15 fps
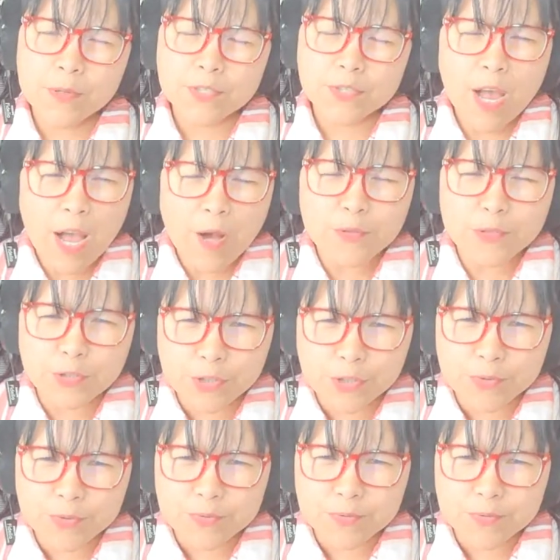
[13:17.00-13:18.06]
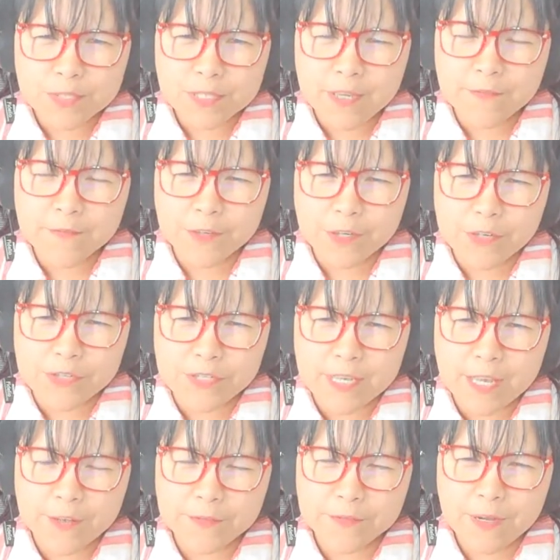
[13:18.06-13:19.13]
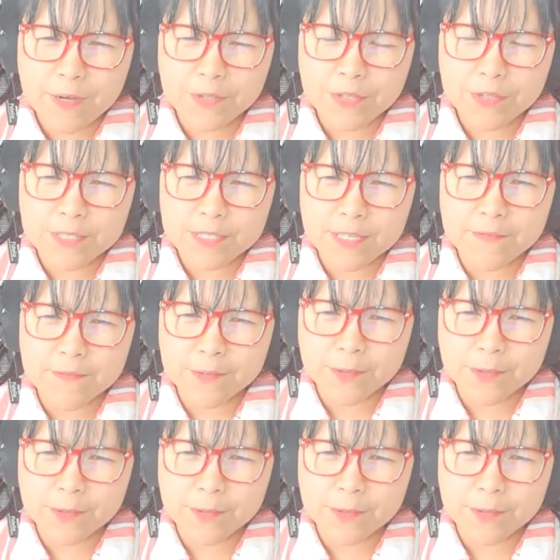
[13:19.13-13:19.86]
how do you save for yourself? How do you save for